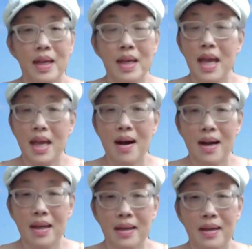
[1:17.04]

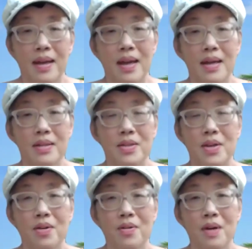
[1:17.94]
AI, and
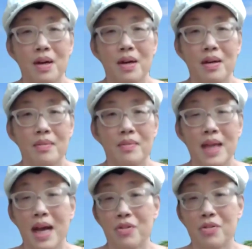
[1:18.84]
so
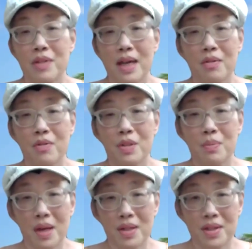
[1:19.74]
natural language
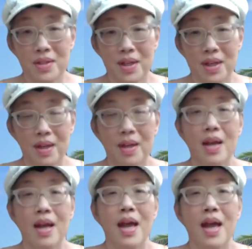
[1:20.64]
processing,
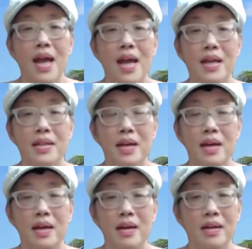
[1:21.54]
and
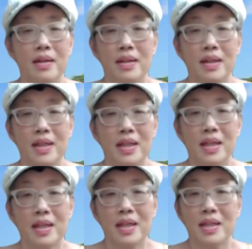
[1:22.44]

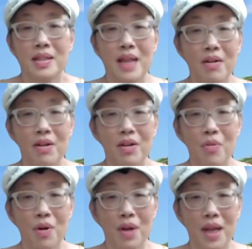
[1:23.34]
he's now going to
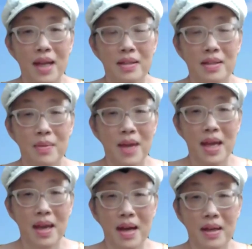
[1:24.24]
work at some
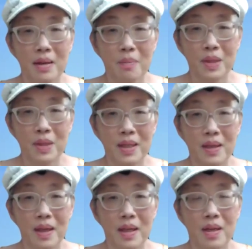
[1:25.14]
AI company.
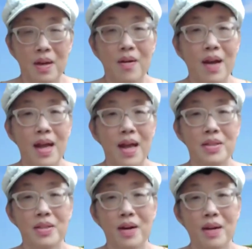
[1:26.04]
And
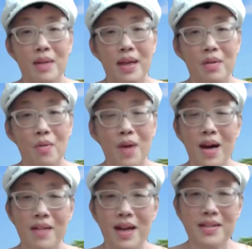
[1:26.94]
so I'm like,
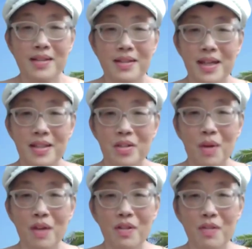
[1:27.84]
wow, that's the
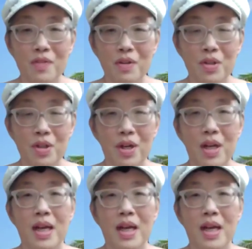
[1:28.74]
wave of the future.